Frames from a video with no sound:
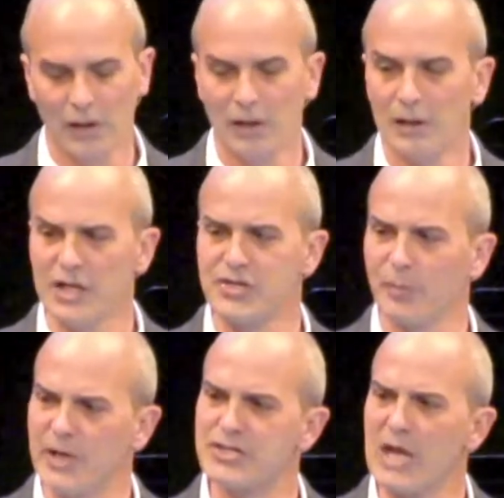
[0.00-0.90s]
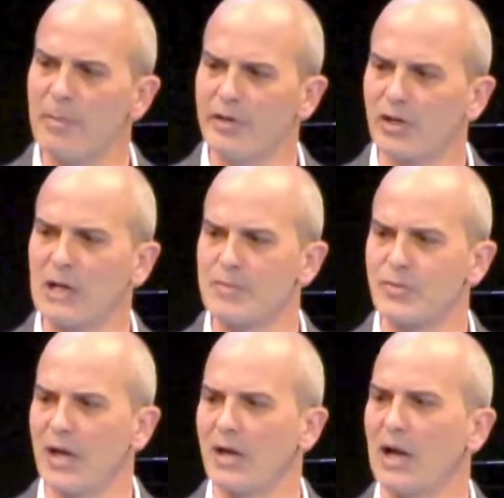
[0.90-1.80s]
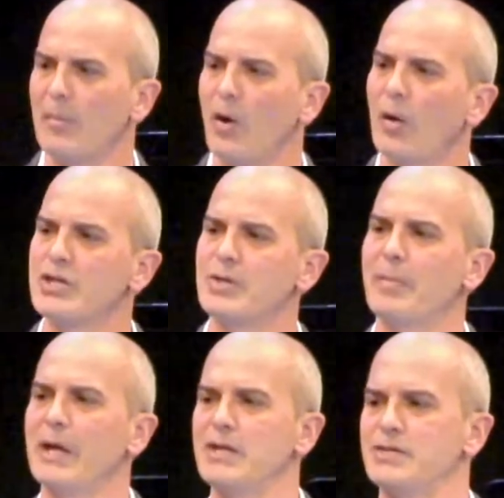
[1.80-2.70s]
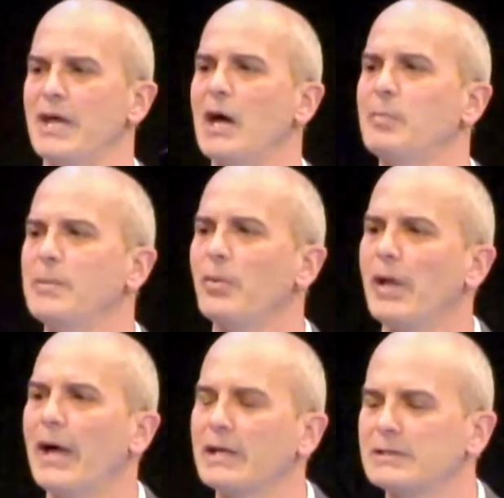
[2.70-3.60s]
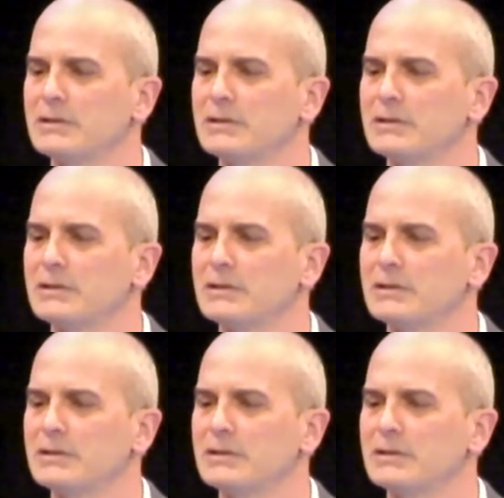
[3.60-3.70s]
Listen, when this time of year comes around, I'm always amazed at how people act.